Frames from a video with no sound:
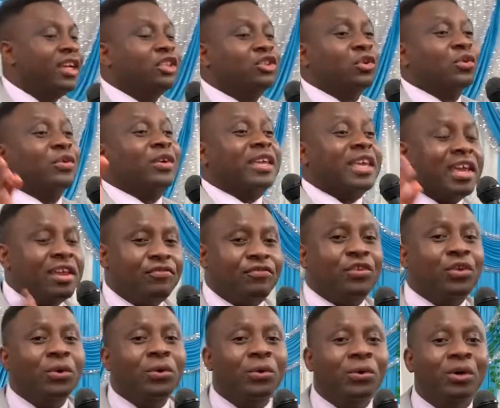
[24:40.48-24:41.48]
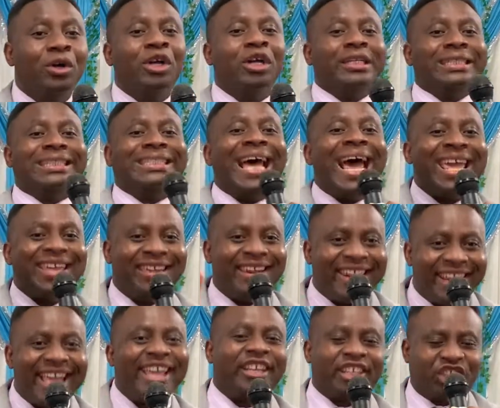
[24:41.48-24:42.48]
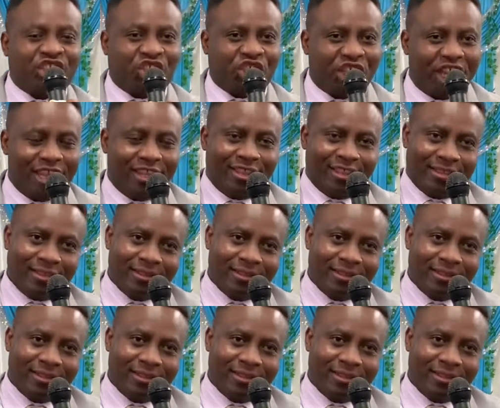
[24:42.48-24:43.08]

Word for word: to give you direction.